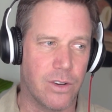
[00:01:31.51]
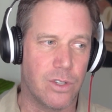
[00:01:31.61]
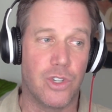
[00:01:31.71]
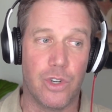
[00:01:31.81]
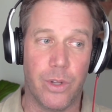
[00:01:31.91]

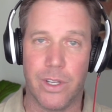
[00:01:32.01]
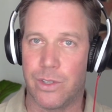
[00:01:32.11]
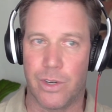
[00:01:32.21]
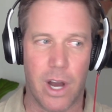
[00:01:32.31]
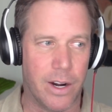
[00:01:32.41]
So Julie is
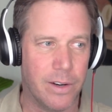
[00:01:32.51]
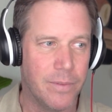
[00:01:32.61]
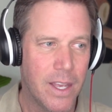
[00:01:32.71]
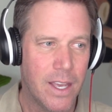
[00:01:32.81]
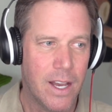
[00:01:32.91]
her daughter.
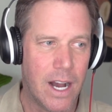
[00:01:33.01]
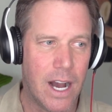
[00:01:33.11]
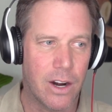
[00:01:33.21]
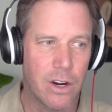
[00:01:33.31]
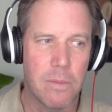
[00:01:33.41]

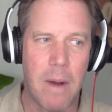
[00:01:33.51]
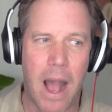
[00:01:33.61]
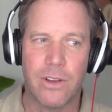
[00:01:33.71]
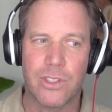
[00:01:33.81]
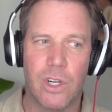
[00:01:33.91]
Her
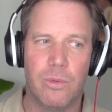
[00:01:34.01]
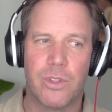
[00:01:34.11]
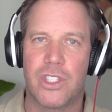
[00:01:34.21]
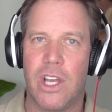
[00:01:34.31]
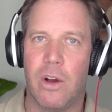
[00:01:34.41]
milestone
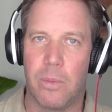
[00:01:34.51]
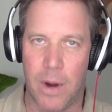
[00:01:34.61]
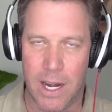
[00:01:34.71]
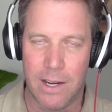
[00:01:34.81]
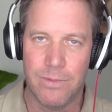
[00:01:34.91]
was
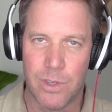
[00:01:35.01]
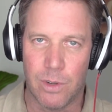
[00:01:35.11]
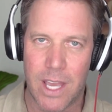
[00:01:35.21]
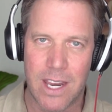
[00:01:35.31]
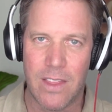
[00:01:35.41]
celebrated. So
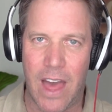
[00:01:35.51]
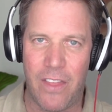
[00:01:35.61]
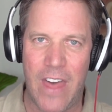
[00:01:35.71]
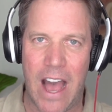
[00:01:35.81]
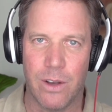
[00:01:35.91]
hitting that
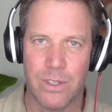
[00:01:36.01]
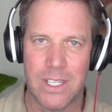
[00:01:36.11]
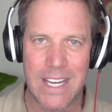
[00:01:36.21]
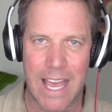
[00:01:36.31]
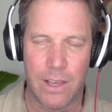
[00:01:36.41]

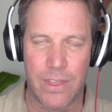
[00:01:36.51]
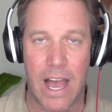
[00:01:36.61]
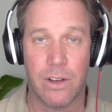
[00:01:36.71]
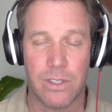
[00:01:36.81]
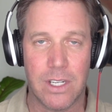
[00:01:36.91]
1,000
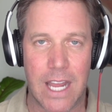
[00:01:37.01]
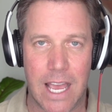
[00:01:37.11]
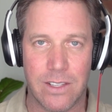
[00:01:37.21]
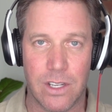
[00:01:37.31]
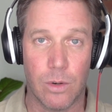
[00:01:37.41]

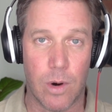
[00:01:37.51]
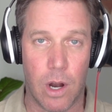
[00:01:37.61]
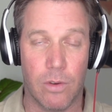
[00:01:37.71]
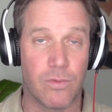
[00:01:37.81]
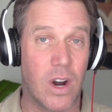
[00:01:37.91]
days in a
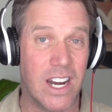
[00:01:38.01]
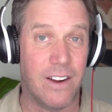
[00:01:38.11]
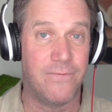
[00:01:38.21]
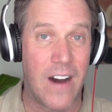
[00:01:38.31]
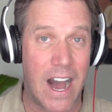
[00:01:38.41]
row of running
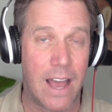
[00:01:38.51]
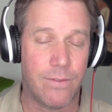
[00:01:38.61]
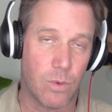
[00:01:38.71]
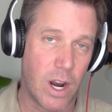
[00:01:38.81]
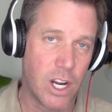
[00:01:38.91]

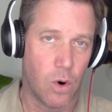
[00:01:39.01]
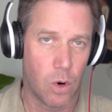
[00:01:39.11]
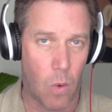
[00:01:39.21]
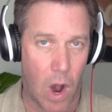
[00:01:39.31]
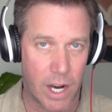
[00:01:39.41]
or
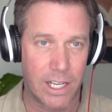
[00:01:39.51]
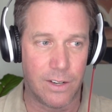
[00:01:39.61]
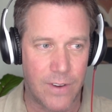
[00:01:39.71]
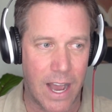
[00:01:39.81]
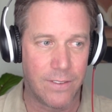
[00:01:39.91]
walking a
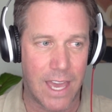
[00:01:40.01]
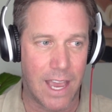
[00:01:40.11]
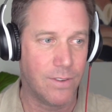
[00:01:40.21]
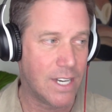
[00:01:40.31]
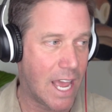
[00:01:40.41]
5K
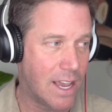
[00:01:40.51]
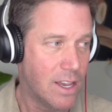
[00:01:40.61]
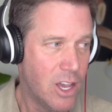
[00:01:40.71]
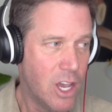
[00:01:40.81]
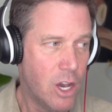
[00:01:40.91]
every day
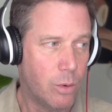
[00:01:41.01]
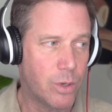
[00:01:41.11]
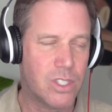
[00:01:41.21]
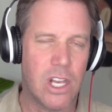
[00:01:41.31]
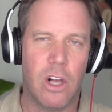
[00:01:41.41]

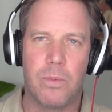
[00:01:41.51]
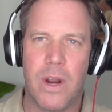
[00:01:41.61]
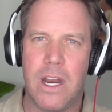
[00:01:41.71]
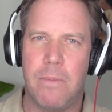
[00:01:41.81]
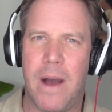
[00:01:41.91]
was
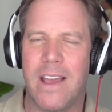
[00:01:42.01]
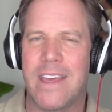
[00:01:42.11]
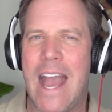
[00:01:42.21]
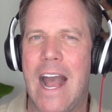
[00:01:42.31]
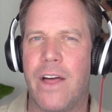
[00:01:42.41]
celebrated by a
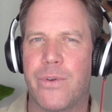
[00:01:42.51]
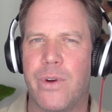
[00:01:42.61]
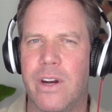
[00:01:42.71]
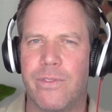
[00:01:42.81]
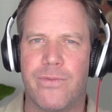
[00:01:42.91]

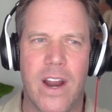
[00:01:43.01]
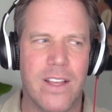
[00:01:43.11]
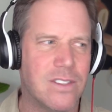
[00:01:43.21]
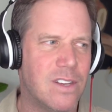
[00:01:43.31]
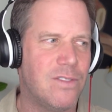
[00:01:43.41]
gathering of
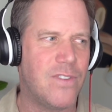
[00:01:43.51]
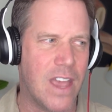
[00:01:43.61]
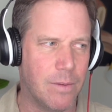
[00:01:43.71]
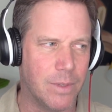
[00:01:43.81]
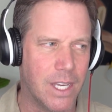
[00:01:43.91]
friends and
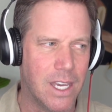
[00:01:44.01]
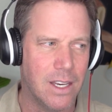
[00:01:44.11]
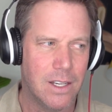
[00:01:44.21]
family.